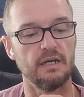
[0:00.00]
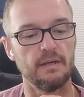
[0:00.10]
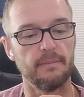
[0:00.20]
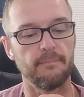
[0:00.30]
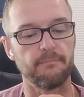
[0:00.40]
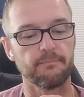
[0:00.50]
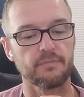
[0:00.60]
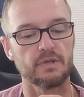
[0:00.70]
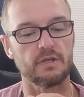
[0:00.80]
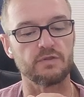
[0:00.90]
Um,
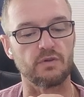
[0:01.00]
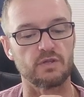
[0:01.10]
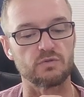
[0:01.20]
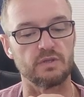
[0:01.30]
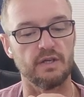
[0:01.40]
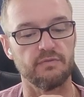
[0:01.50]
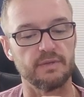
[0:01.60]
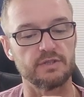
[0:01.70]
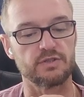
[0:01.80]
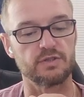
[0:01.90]
as far as with
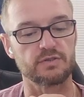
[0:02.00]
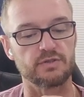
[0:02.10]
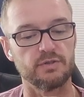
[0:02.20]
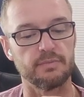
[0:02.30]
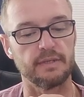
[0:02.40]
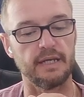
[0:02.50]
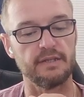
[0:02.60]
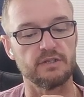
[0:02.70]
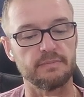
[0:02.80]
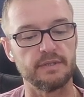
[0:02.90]
Huffman Insurance Group, and
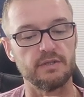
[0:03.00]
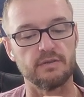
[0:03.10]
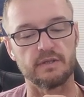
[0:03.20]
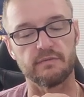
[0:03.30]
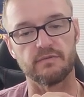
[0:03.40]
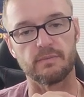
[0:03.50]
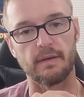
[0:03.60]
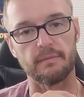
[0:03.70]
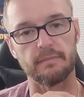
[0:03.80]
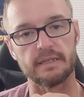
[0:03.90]
Nathan's been doing it for
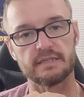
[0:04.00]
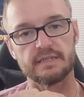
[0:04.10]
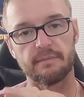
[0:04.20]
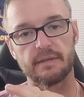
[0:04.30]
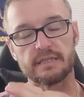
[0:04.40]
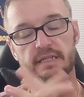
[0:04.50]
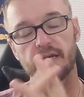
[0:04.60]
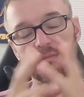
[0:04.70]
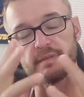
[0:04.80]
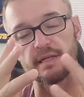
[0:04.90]
probably about the same amount of
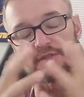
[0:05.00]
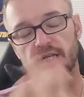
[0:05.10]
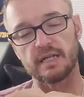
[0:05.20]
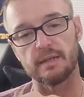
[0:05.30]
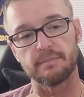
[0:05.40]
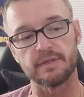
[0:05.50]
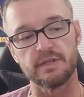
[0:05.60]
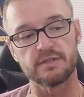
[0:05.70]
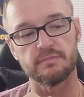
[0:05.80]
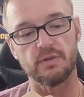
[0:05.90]
time. Tyler's got a couple
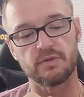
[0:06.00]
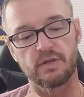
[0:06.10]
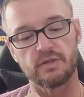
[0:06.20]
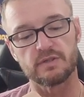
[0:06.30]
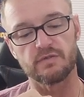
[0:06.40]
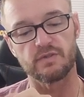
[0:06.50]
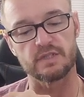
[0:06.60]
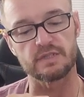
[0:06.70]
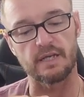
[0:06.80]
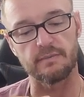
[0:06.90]
years, and both the girls up
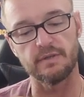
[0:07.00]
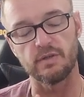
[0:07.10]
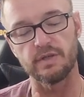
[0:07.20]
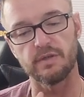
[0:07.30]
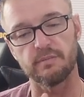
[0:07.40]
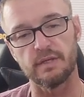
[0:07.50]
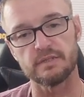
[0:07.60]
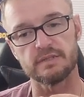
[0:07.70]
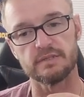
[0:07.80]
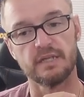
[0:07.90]
front's got you know year
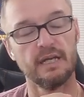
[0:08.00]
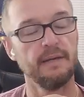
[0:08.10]
pluses.